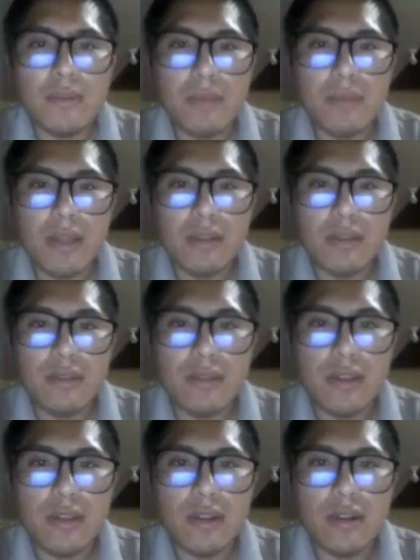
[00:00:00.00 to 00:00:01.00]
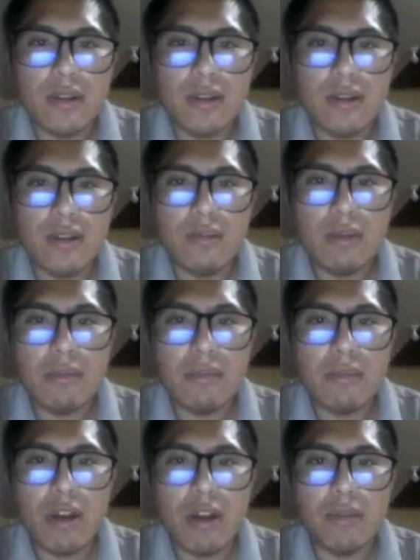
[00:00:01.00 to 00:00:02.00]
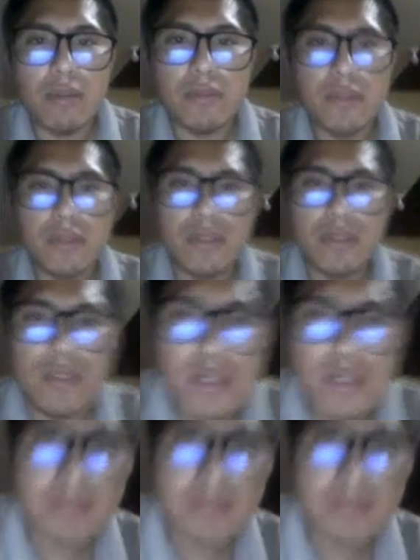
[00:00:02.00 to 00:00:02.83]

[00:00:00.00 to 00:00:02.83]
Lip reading: and videos to see. Whip rounds. This is